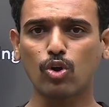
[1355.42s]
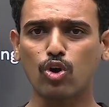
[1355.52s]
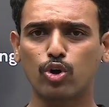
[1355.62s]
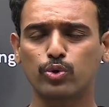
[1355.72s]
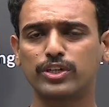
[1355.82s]

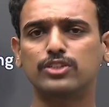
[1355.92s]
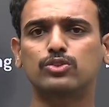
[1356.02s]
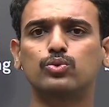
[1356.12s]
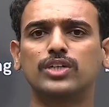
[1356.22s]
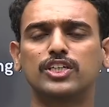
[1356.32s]
or only
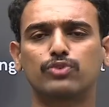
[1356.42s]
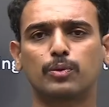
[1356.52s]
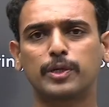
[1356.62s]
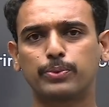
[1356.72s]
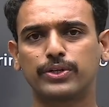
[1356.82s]
students from
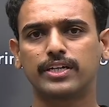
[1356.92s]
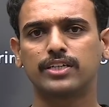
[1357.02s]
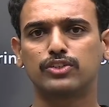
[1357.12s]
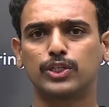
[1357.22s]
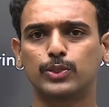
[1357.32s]
reputed
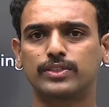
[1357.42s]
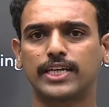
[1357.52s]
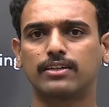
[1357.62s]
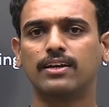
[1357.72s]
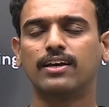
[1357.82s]
institutes
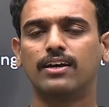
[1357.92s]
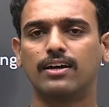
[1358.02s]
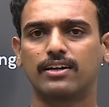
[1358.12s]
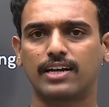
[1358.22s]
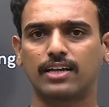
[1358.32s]
can
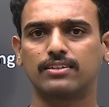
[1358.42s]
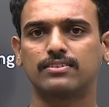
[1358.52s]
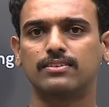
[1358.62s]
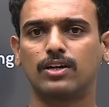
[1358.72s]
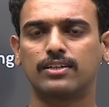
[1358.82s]
crack this
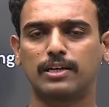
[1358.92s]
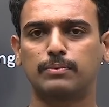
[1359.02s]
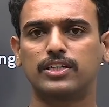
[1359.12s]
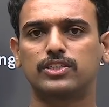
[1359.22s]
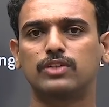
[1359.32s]

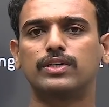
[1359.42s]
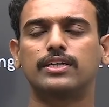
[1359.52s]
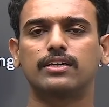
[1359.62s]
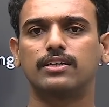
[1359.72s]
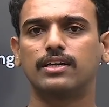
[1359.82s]
examination with
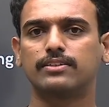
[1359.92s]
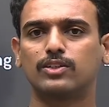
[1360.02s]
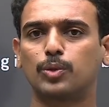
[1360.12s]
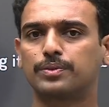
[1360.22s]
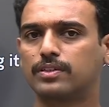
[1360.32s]
technical as an
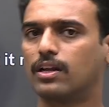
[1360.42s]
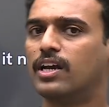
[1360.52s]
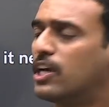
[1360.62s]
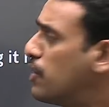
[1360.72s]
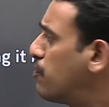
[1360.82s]
optional.
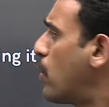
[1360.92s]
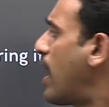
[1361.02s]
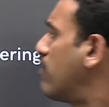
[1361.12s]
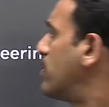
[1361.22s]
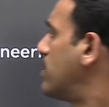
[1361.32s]
If you
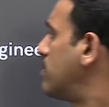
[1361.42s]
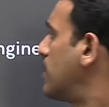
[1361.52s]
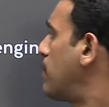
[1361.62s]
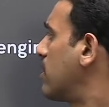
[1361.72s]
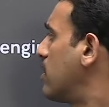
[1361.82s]
have a decent
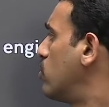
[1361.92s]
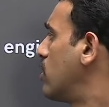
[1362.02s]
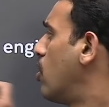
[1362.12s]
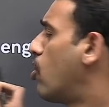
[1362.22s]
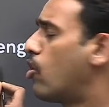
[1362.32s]
background
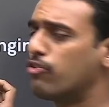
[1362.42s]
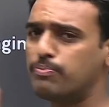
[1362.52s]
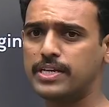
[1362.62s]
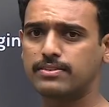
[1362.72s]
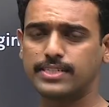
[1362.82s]
of
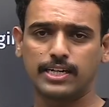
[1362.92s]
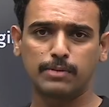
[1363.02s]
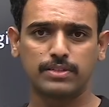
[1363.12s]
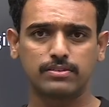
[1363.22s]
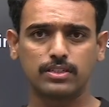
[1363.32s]
BSc and
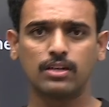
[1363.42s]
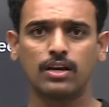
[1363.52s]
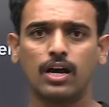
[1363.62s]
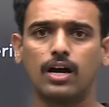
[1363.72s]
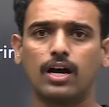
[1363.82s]
MSc,
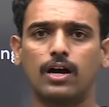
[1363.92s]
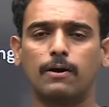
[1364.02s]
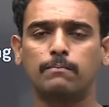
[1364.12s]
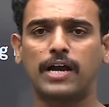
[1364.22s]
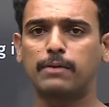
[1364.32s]

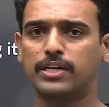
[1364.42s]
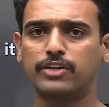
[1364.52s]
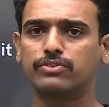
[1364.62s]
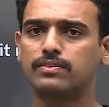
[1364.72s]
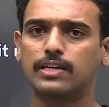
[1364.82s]
I
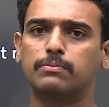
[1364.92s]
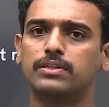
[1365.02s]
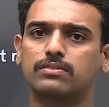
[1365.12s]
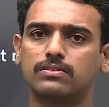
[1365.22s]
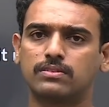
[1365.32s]
believe the
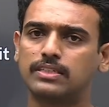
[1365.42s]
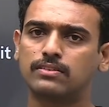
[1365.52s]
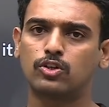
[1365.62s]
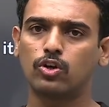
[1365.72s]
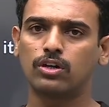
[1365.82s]
syllabus says
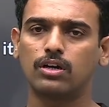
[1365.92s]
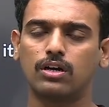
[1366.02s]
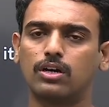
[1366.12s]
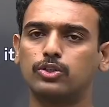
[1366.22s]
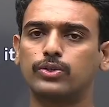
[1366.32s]
it all.
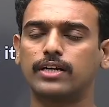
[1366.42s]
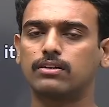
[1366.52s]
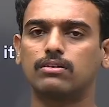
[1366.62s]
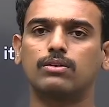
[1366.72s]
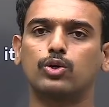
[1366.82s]
You can
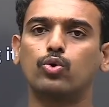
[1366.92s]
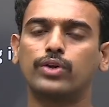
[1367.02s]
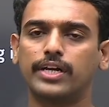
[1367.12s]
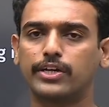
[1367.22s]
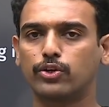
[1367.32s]

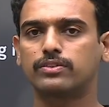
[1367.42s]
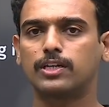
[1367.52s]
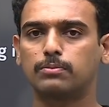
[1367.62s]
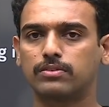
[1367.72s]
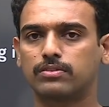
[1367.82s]
correlate your
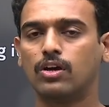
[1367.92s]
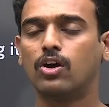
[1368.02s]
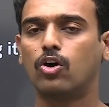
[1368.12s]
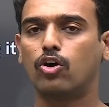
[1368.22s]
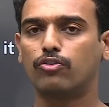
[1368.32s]
syllabus
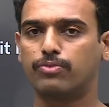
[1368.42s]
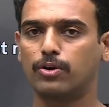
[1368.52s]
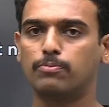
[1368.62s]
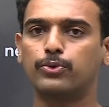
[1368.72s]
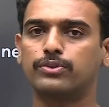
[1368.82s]
of
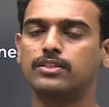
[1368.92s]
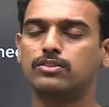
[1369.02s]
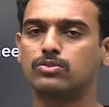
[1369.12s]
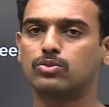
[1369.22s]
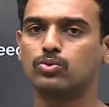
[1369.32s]
both
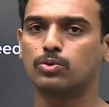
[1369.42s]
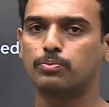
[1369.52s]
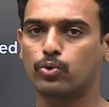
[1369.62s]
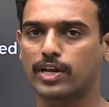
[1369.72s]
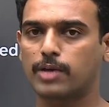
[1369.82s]
these two
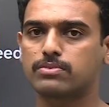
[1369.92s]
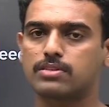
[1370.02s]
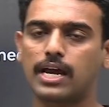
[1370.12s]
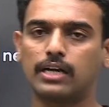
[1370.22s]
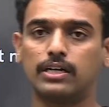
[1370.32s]
programs,
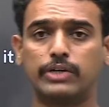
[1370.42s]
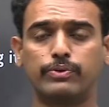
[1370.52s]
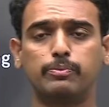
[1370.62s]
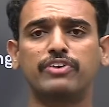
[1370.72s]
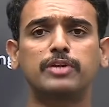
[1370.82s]
and it will
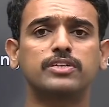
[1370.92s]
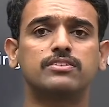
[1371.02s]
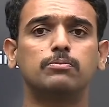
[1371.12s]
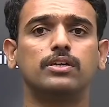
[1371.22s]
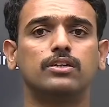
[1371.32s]
be very much
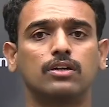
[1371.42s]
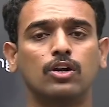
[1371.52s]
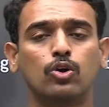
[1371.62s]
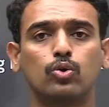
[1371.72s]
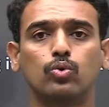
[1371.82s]
similar
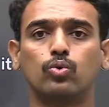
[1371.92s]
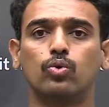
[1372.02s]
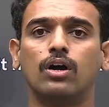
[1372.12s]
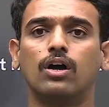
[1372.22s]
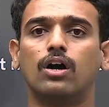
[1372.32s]
to
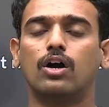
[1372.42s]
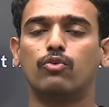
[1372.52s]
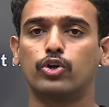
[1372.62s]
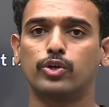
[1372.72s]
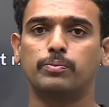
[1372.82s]

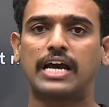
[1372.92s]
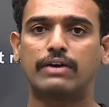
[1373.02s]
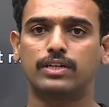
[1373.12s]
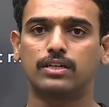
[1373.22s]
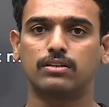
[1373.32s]
what you will be
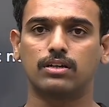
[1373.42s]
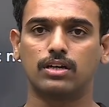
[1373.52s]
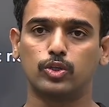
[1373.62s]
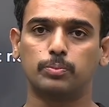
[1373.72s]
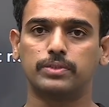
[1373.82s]
having in
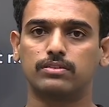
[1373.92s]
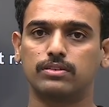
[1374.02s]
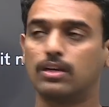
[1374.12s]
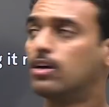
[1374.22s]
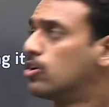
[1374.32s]

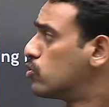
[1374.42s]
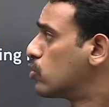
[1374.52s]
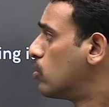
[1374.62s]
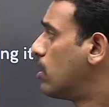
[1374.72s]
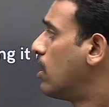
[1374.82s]
UPSC.
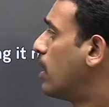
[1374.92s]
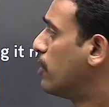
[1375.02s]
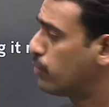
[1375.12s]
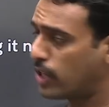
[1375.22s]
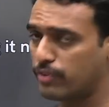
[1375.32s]
So
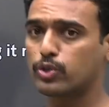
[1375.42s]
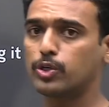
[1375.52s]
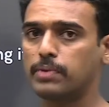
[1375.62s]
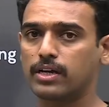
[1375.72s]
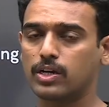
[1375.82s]
if you have a good
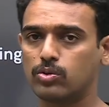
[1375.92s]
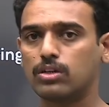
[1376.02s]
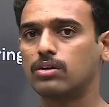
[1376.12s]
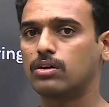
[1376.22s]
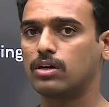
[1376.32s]
background
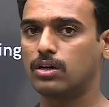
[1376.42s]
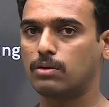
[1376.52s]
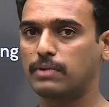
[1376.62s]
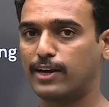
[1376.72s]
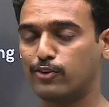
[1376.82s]

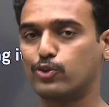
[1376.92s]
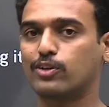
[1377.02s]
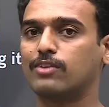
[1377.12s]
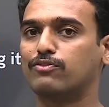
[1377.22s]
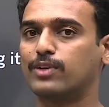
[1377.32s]
and if you're
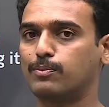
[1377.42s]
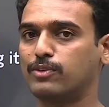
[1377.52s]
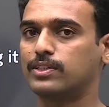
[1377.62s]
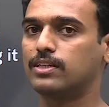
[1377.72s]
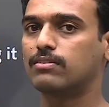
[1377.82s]
comfortable
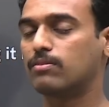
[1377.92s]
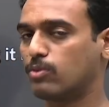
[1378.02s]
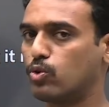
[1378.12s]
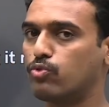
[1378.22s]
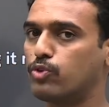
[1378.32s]
with it,
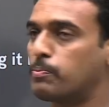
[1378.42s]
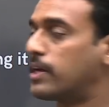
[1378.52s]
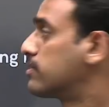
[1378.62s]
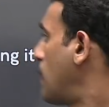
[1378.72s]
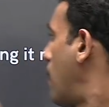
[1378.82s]
go for maths.